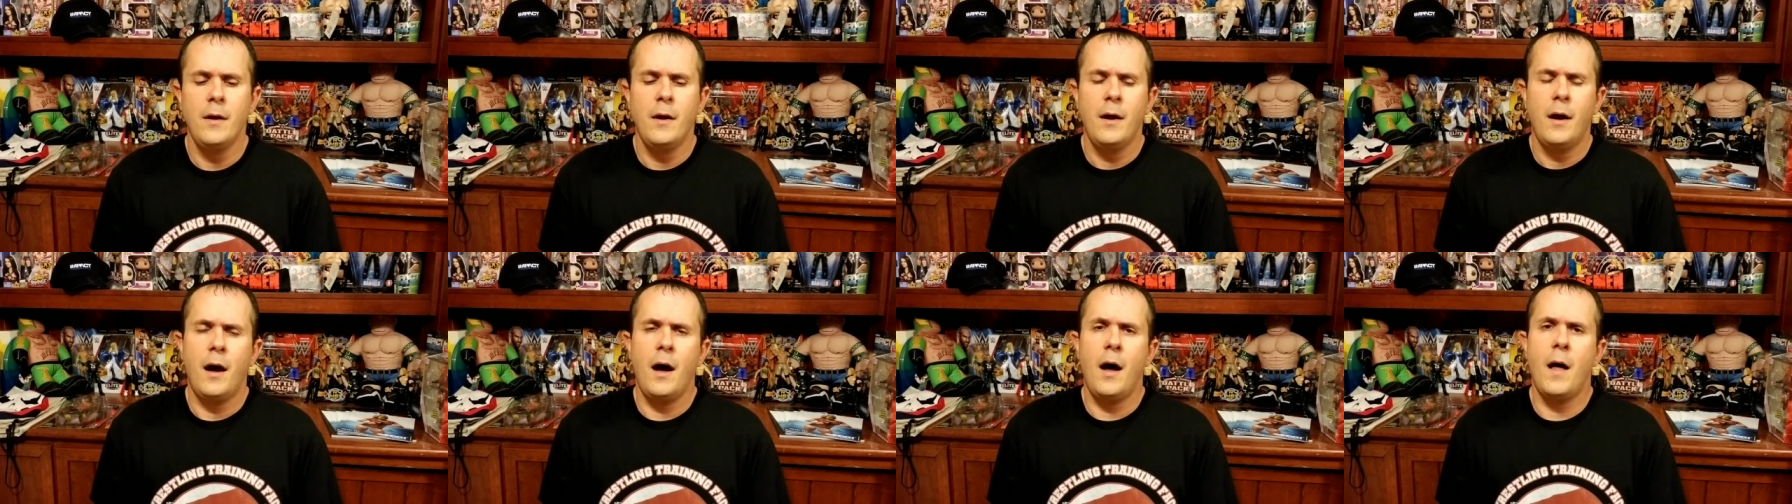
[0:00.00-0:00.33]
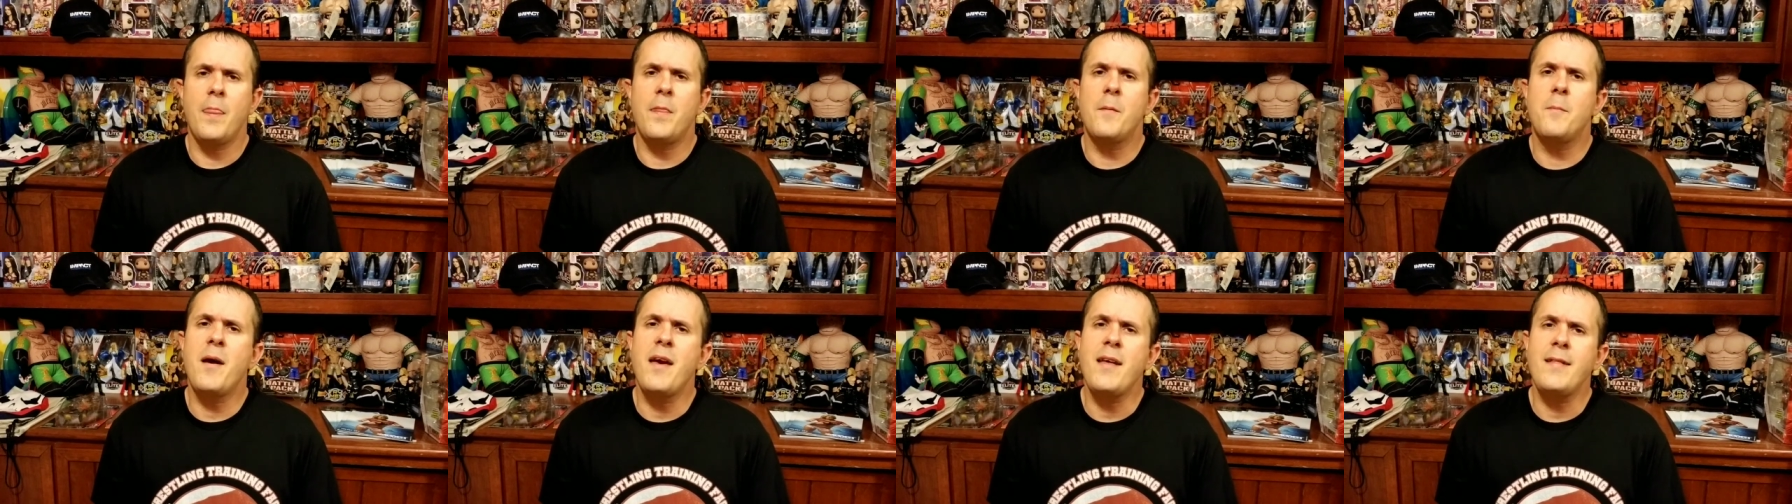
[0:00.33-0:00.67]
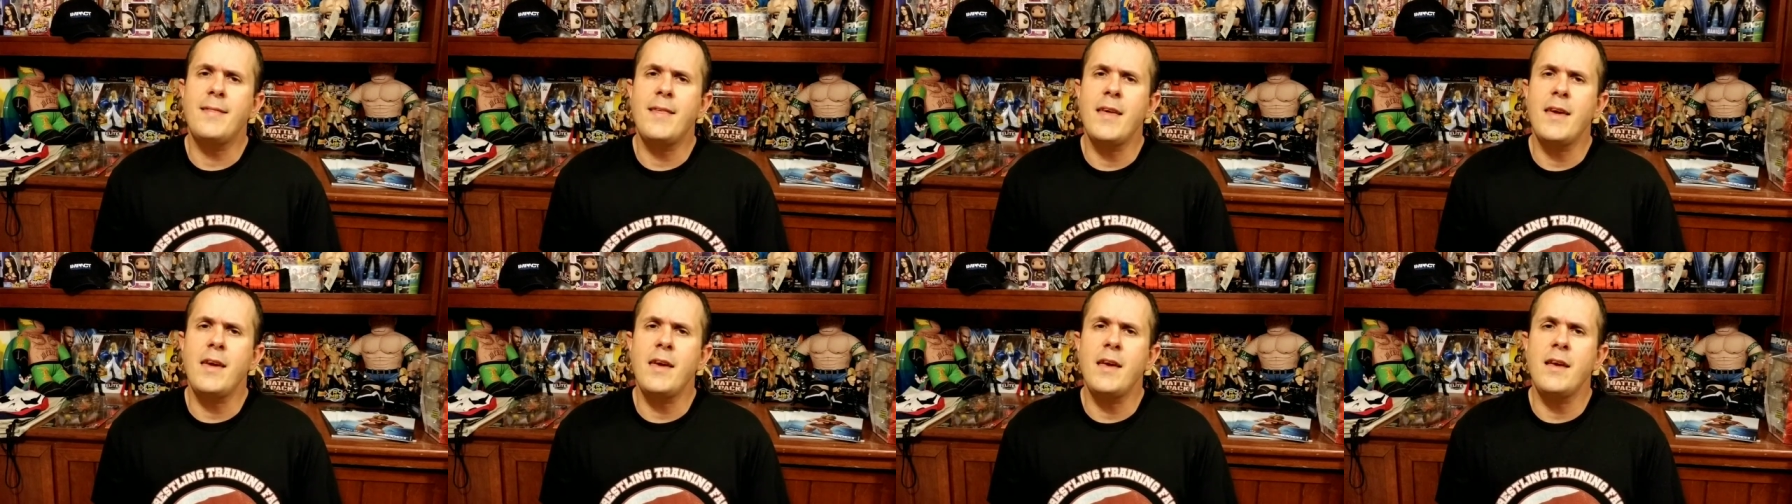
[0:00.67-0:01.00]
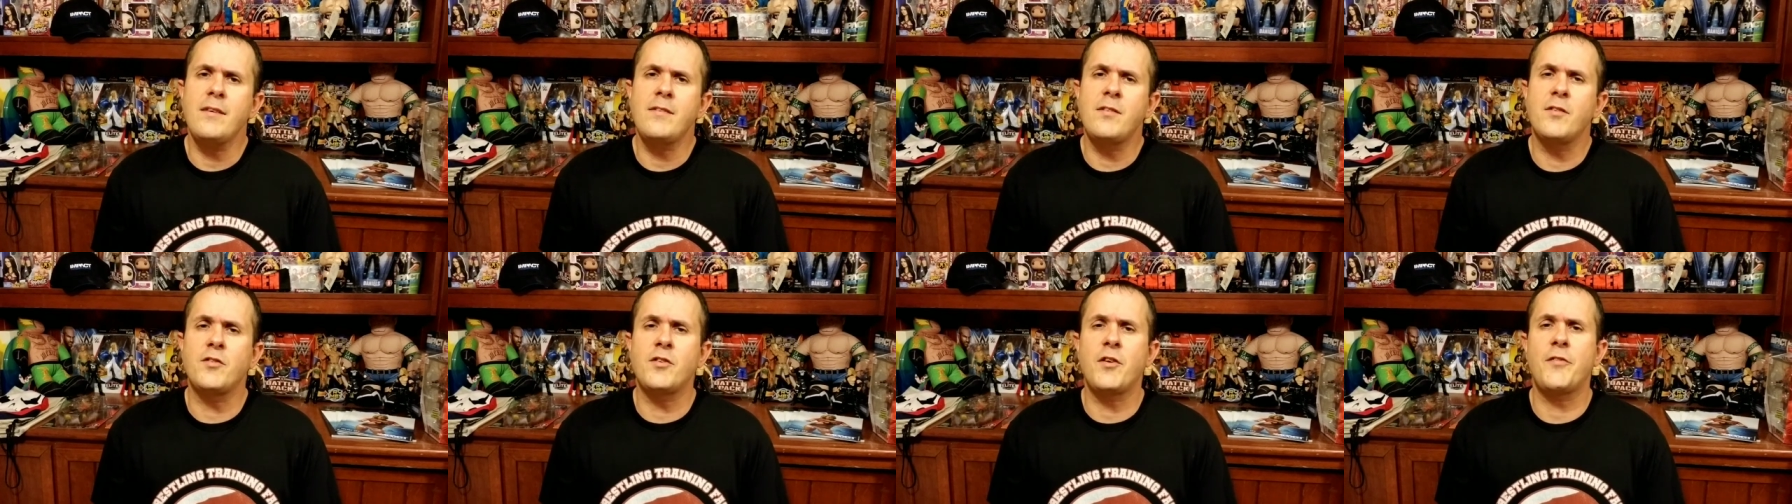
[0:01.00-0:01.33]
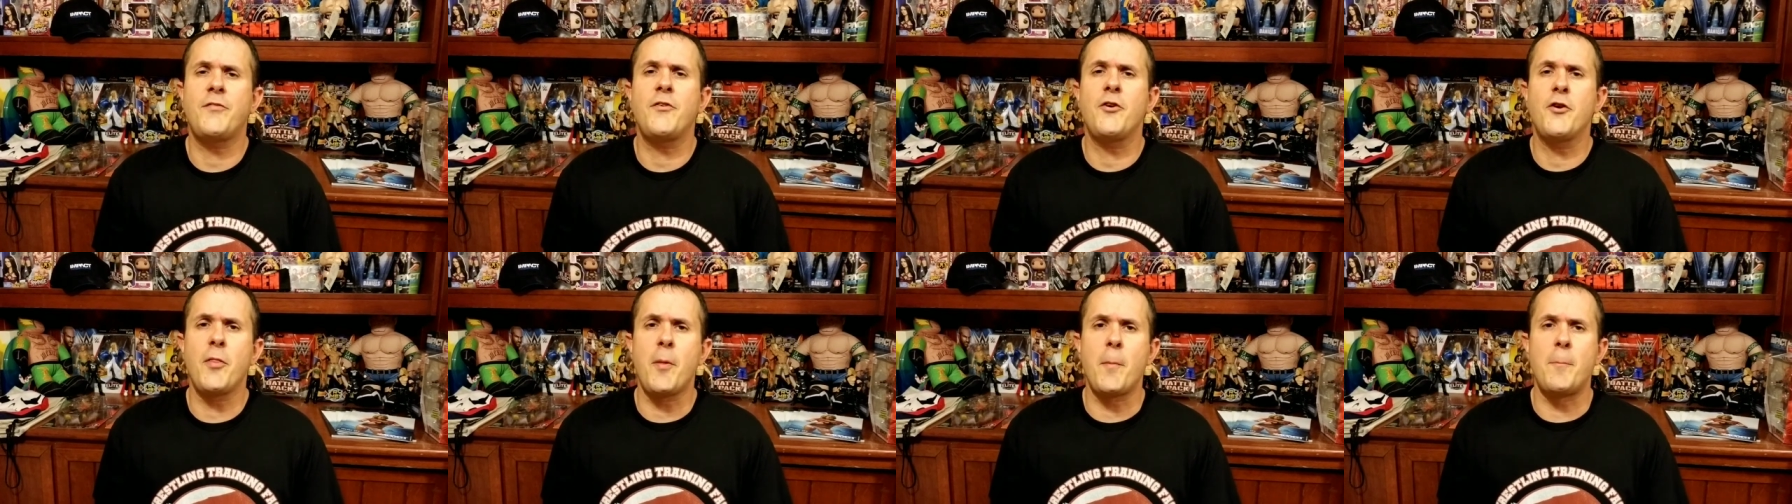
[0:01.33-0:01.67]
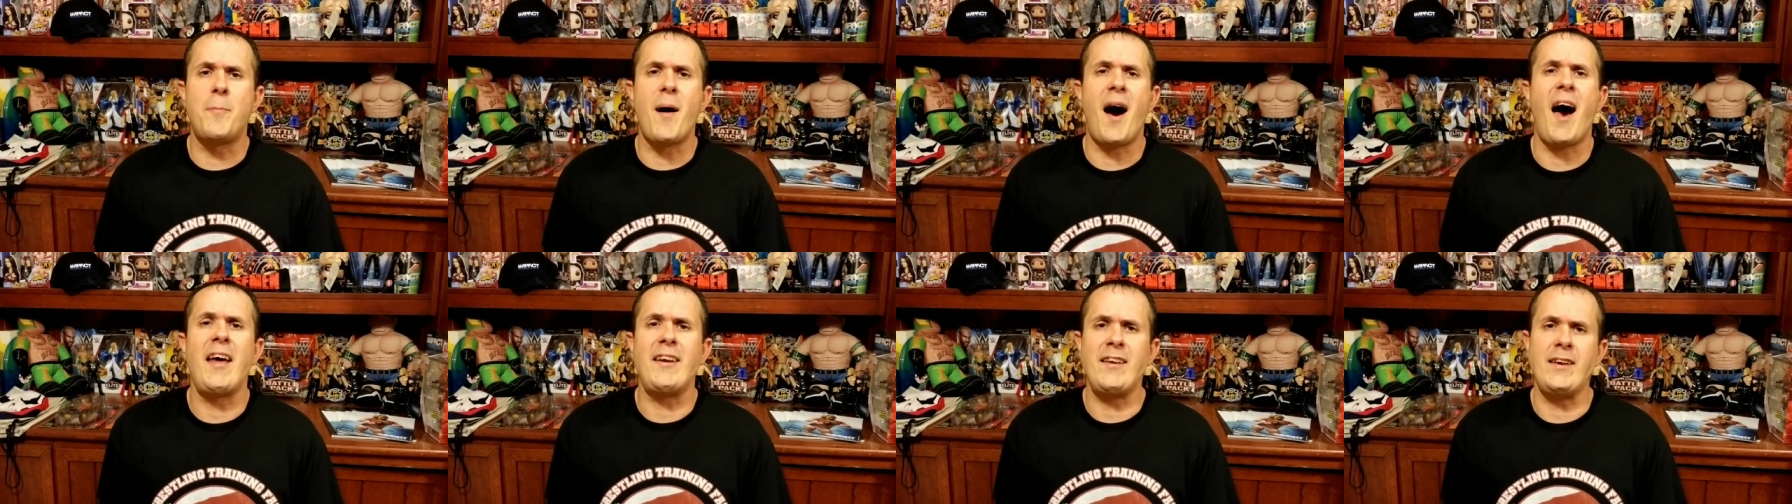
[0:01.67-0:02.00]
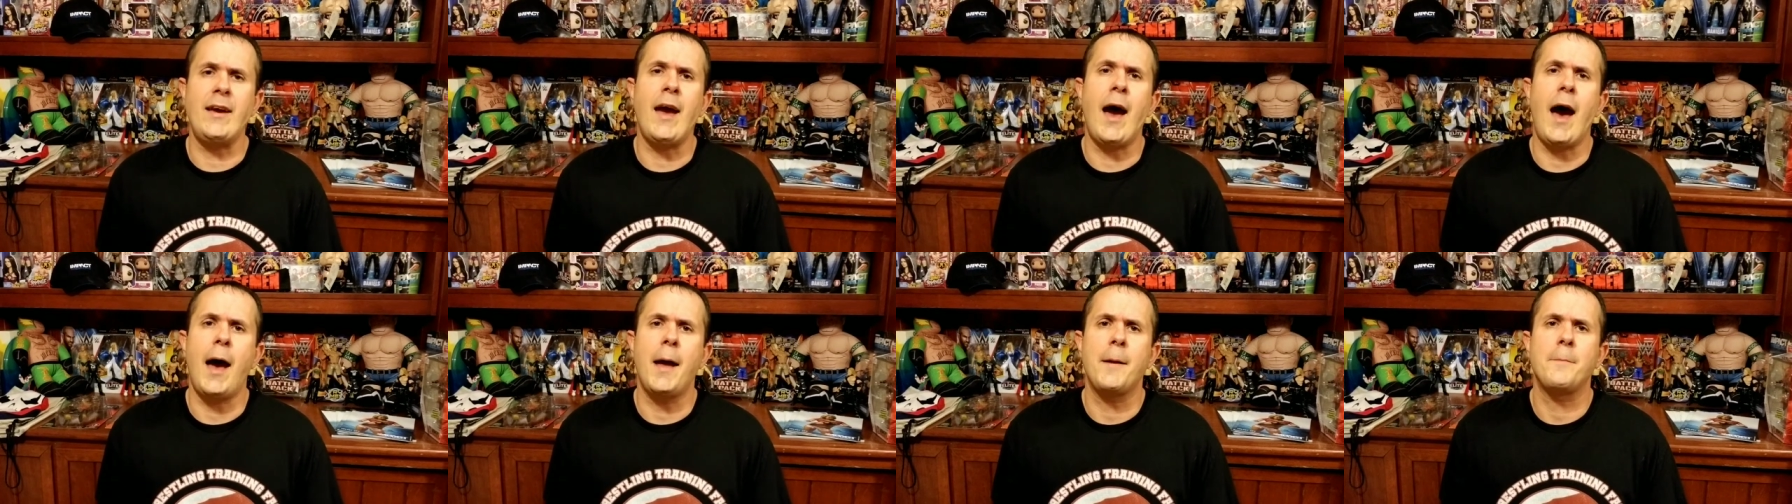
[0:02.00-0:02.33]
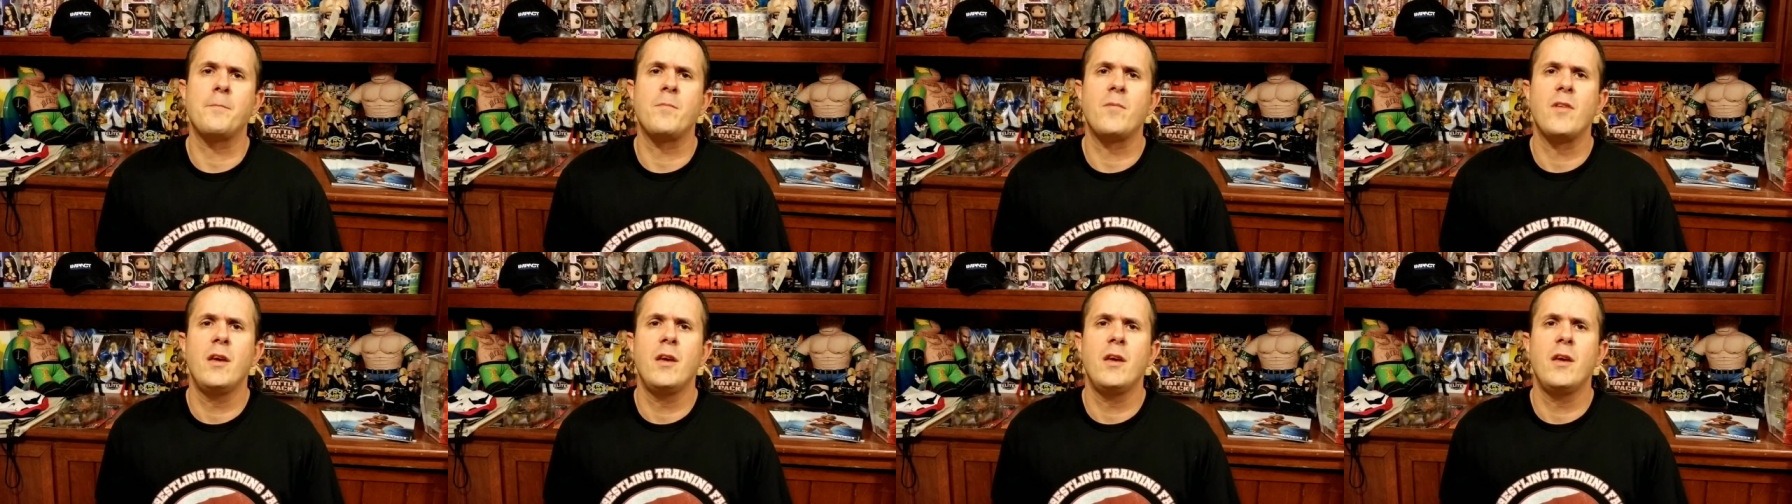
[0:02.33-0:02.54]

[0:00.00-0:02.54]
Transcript: Uh, the main thing is, is if you're the body guy,